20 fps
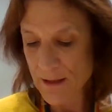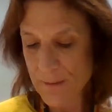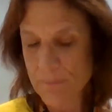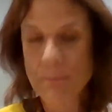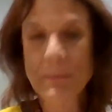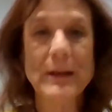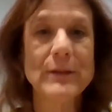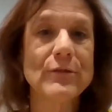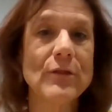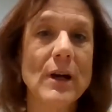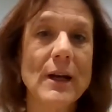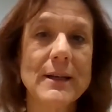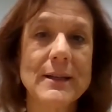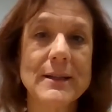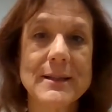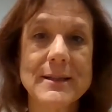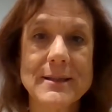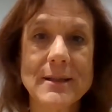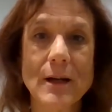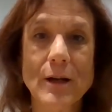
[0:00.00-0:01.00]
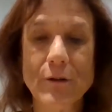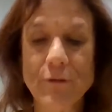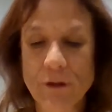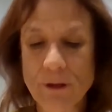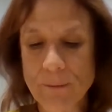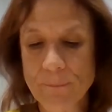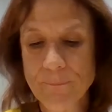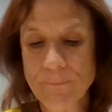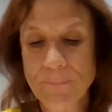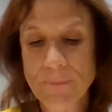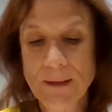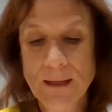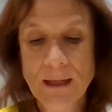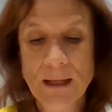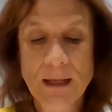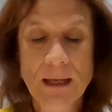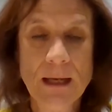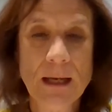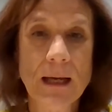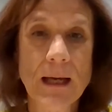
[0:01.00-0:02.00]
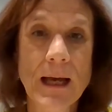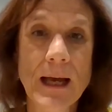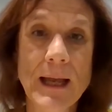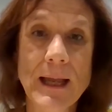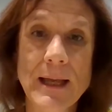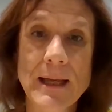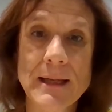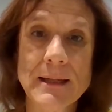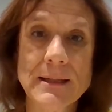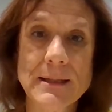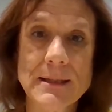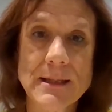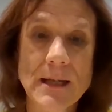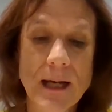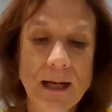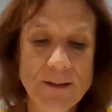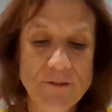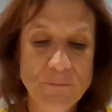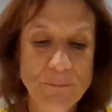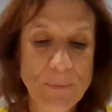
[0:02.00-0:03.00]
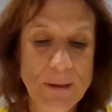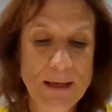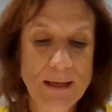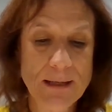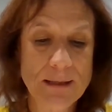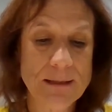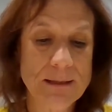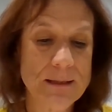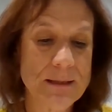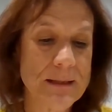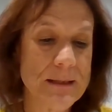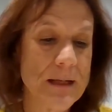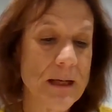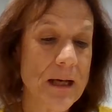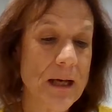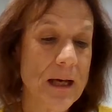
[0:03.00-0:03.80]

by Ryan Azara, and I've picked